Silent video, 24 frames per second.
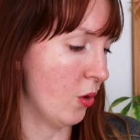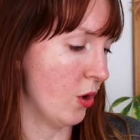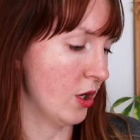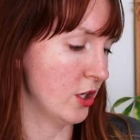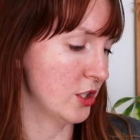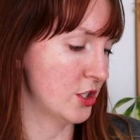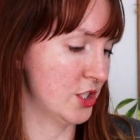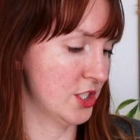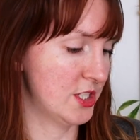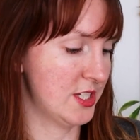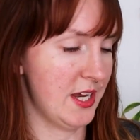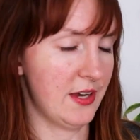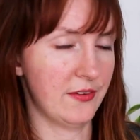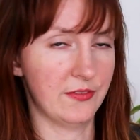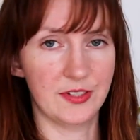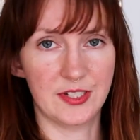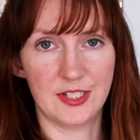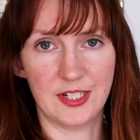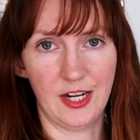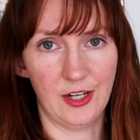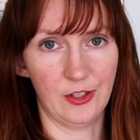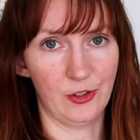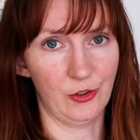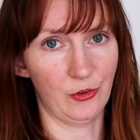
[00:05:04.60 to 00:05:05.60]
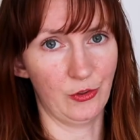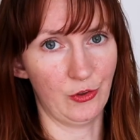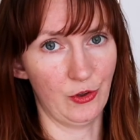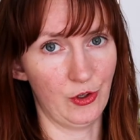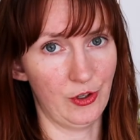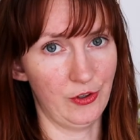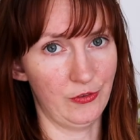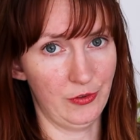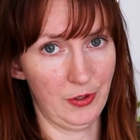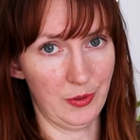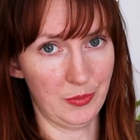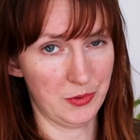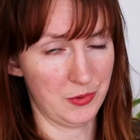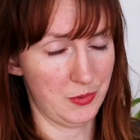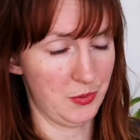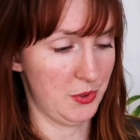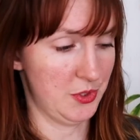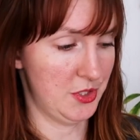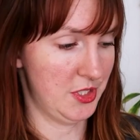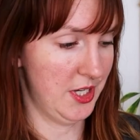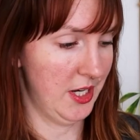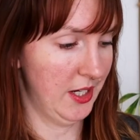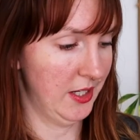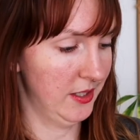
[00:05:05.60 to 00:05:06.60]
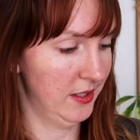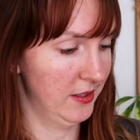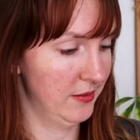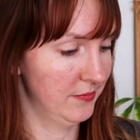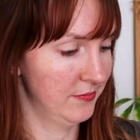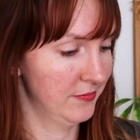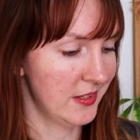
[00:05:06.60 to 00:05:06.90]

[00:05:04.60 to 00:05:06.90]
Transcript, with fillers: or just have a standard thirty frames per second.